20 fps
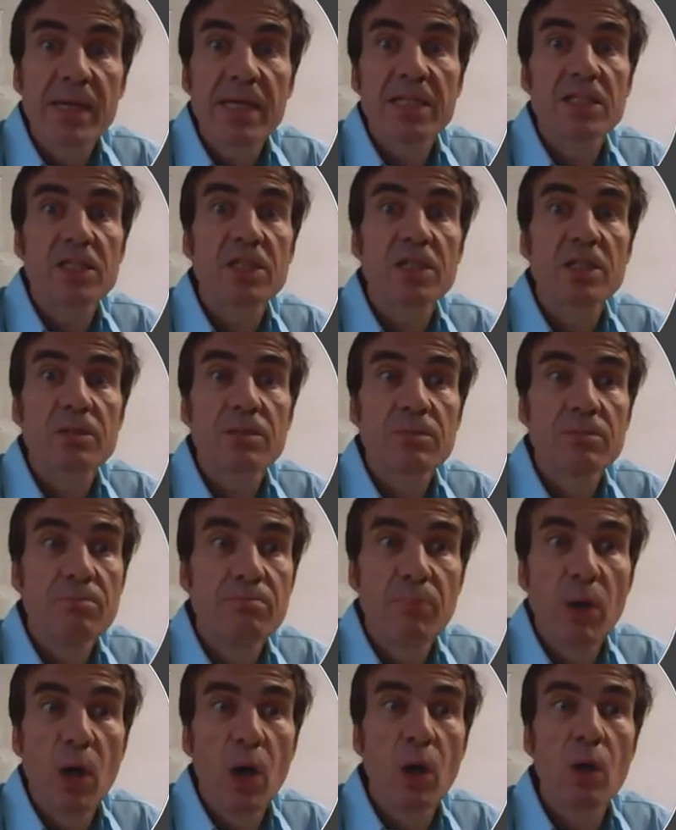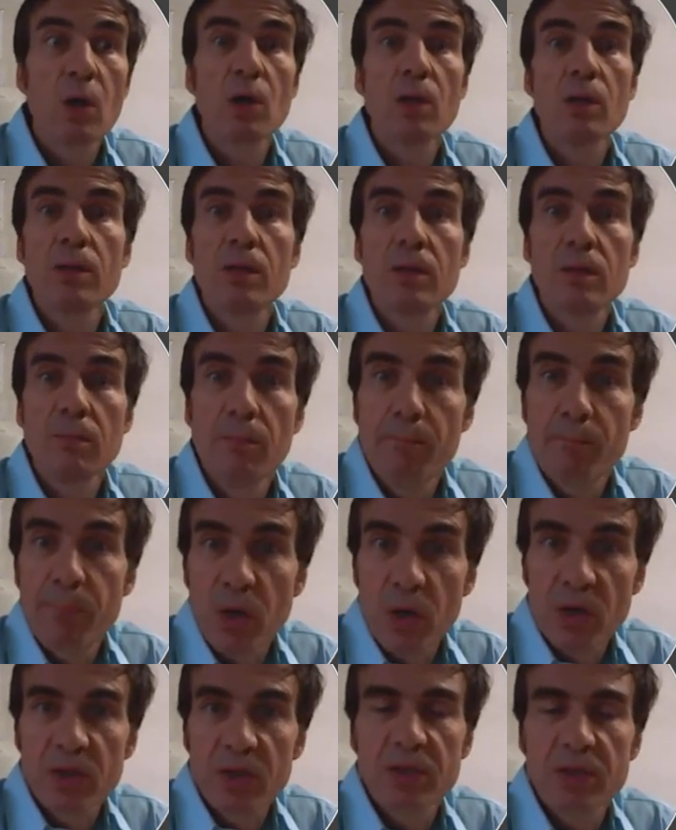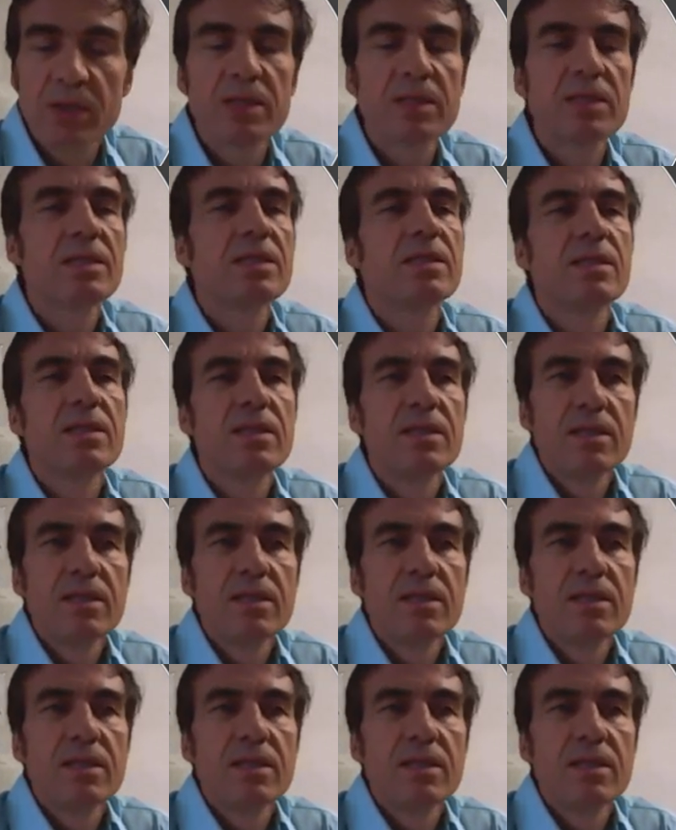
beach, ball, boil?